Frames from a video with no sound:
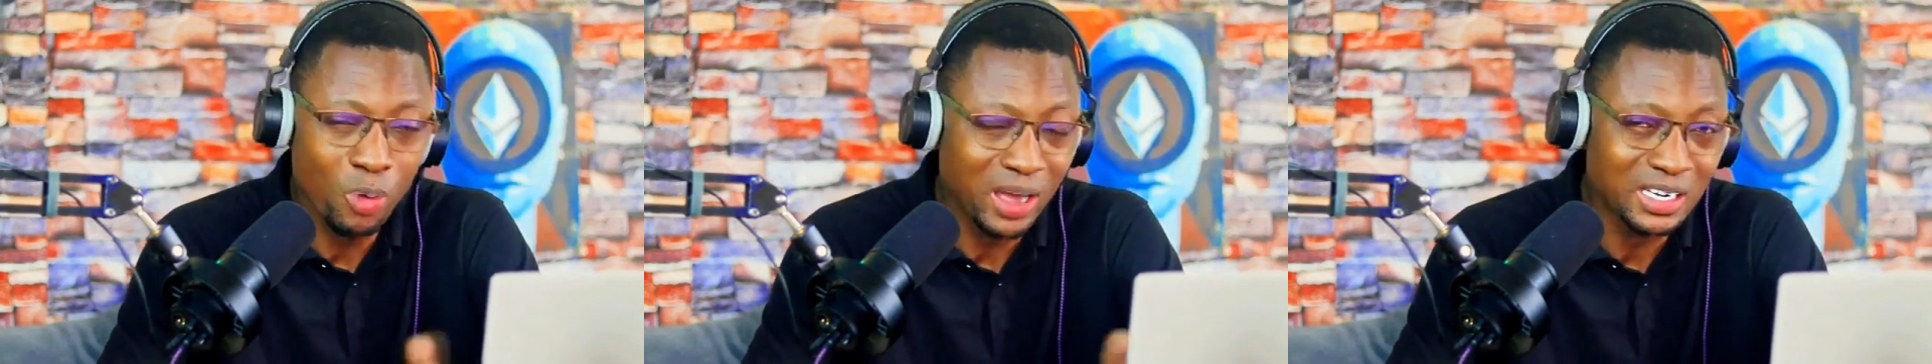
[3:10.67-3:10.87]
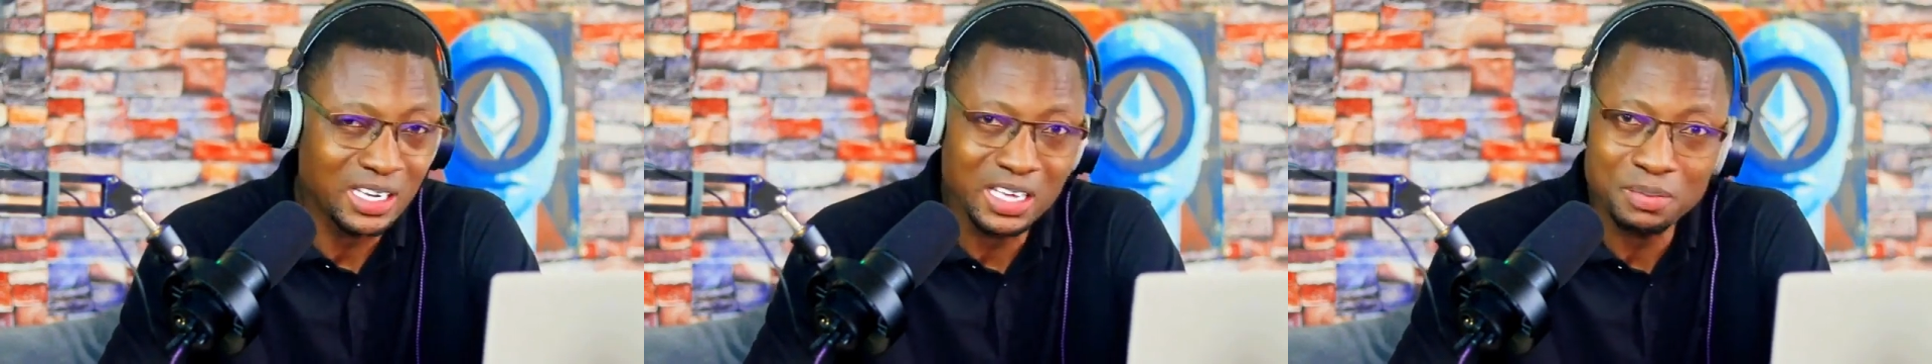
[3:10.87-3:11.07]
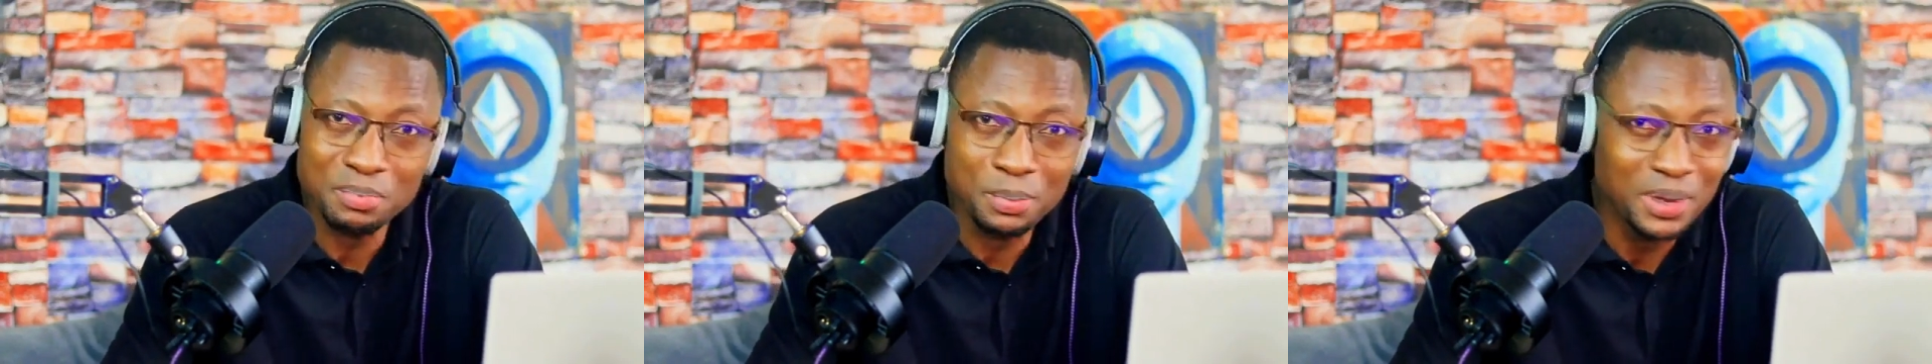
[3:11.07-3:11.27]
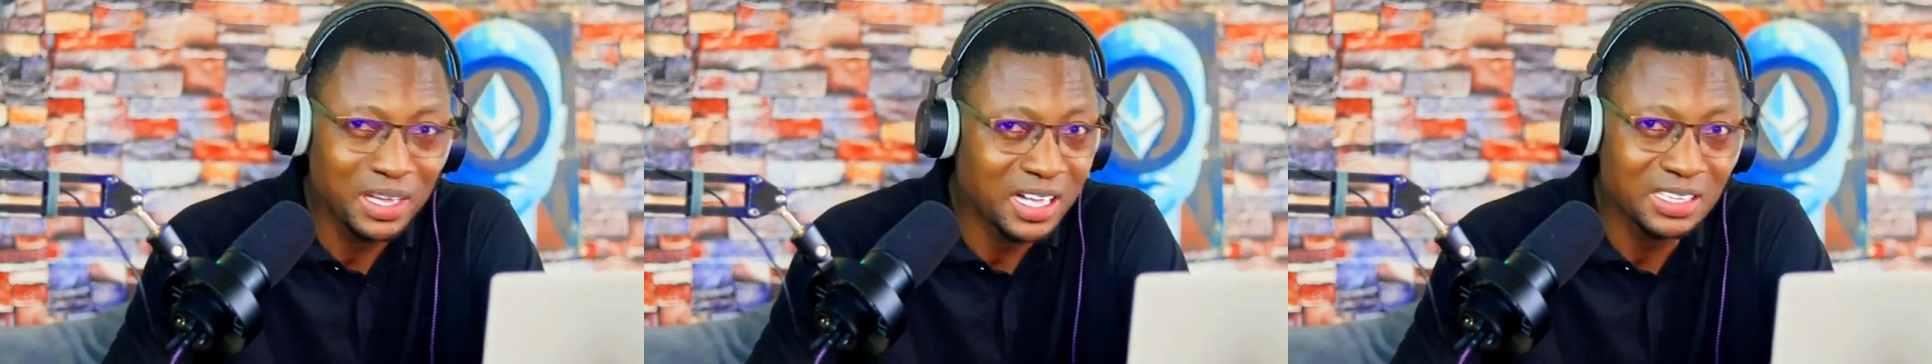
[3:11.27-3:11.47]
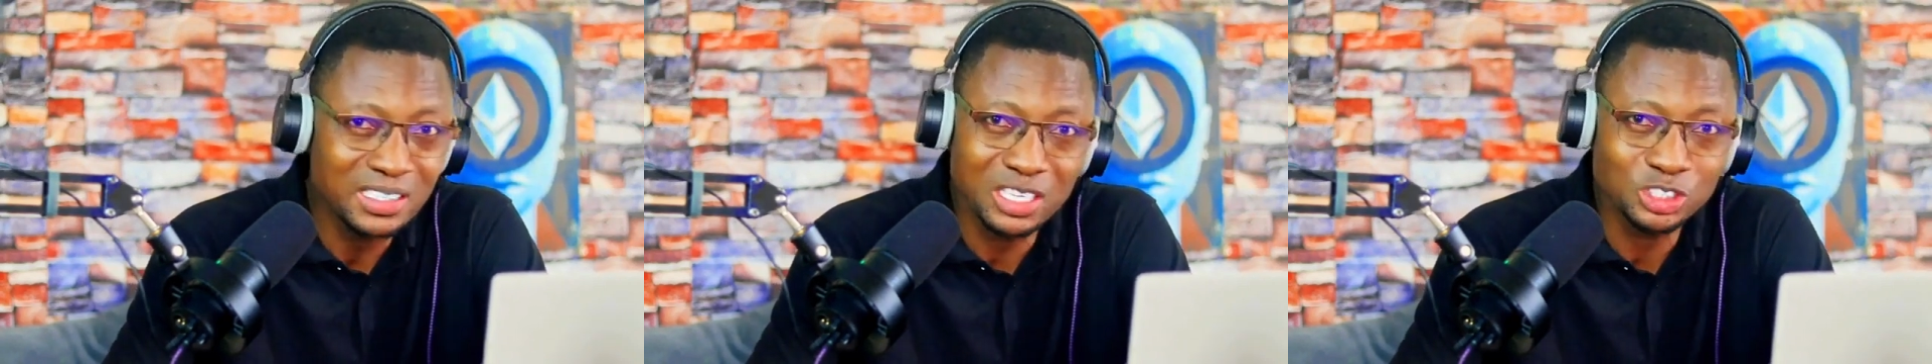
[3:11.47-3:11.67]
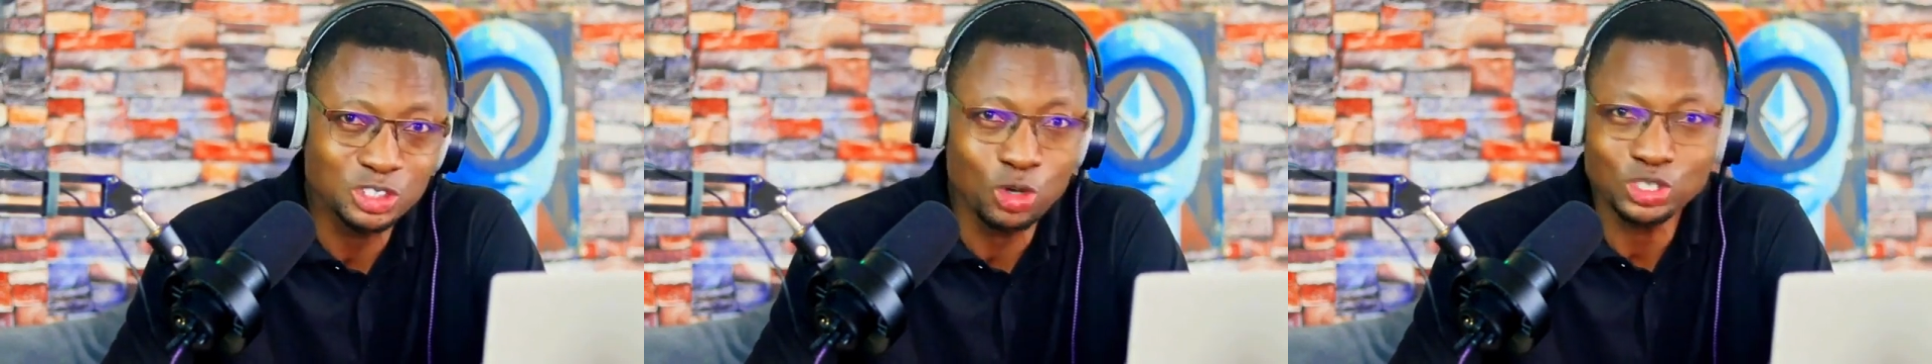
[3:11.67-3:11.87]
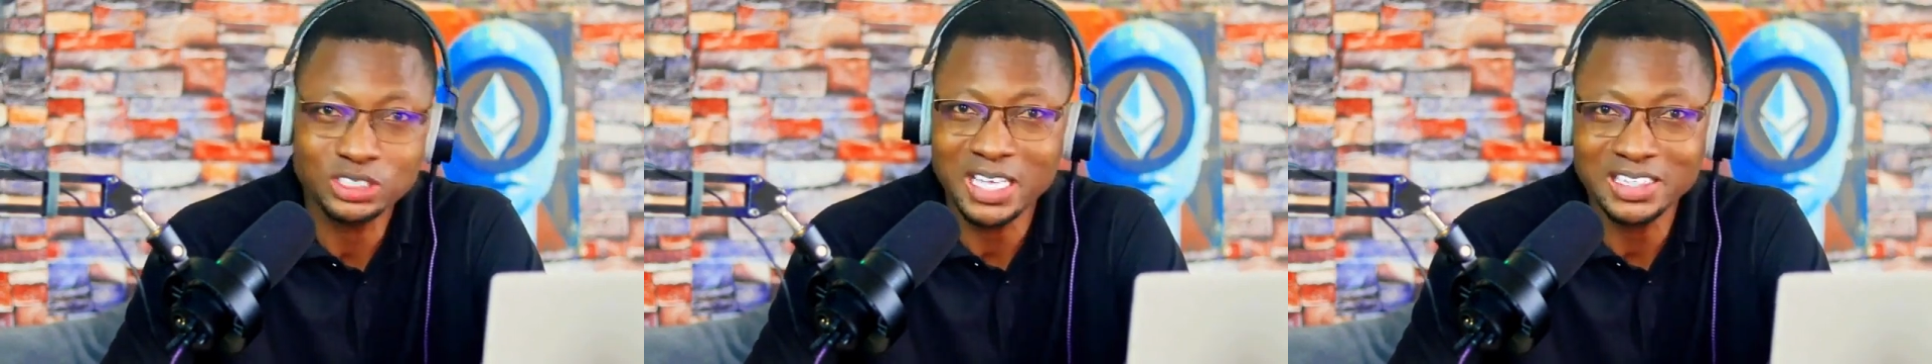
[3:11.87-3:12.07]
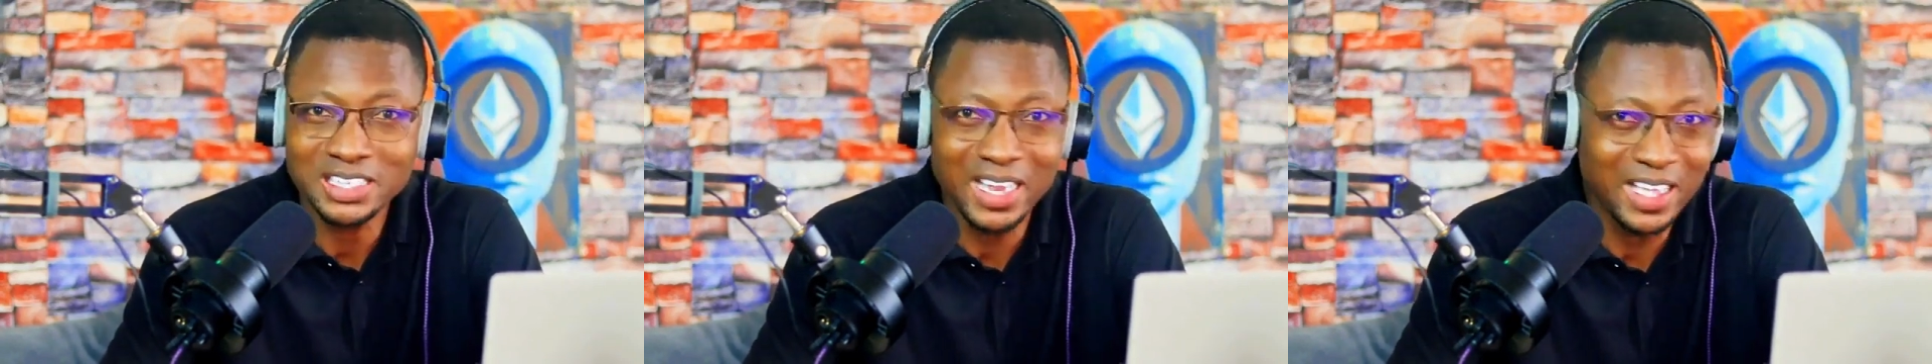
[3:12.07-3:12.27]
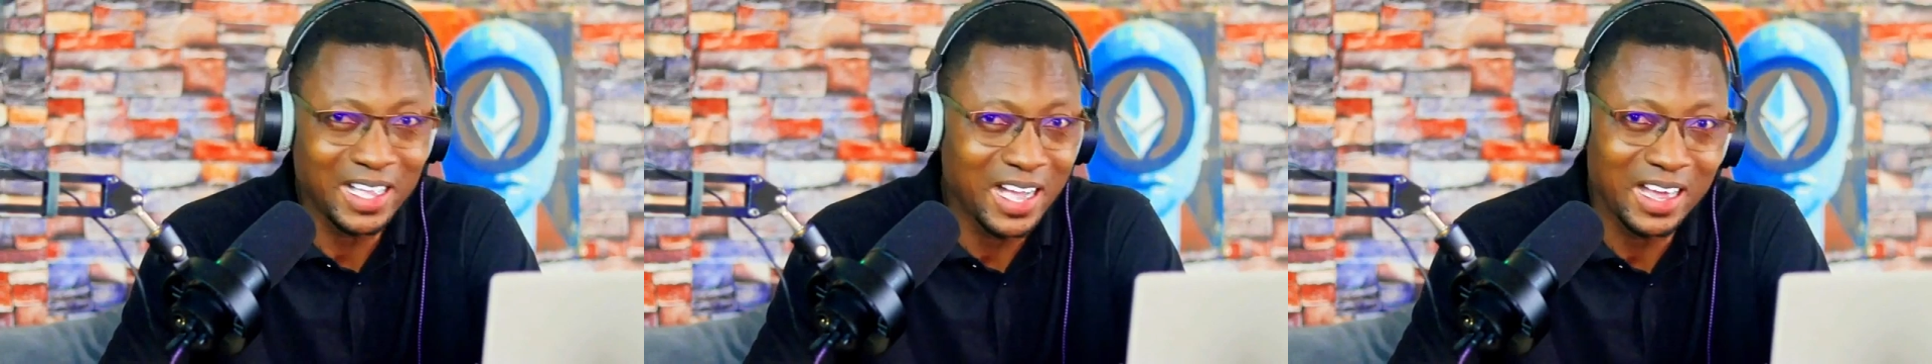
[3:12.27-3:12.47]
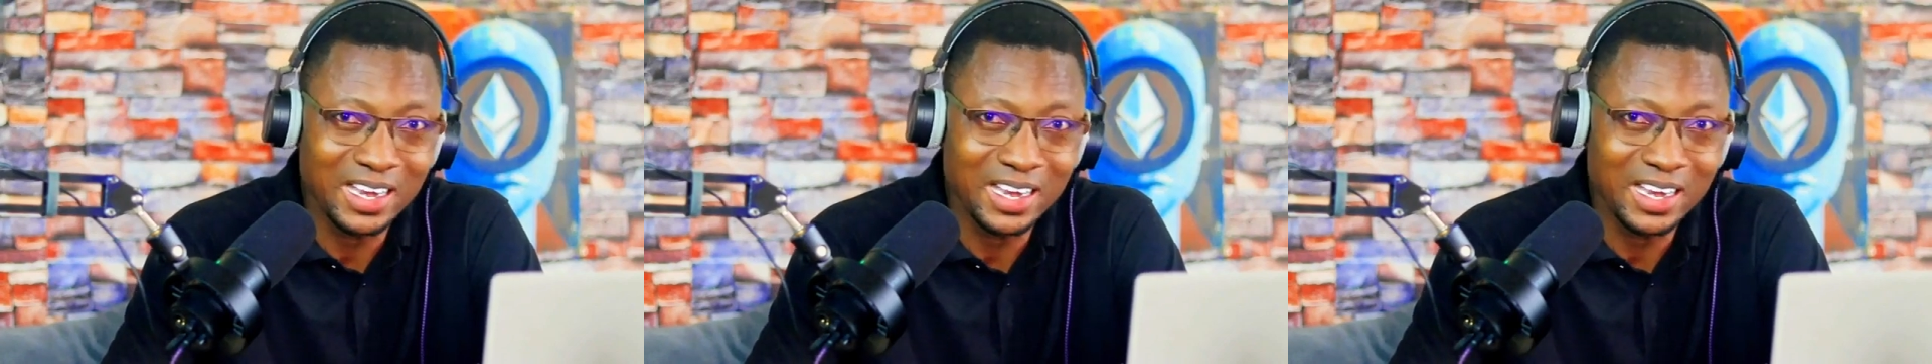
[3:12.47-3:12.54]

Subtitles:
Meanwhile, in the biblical days, there was nothing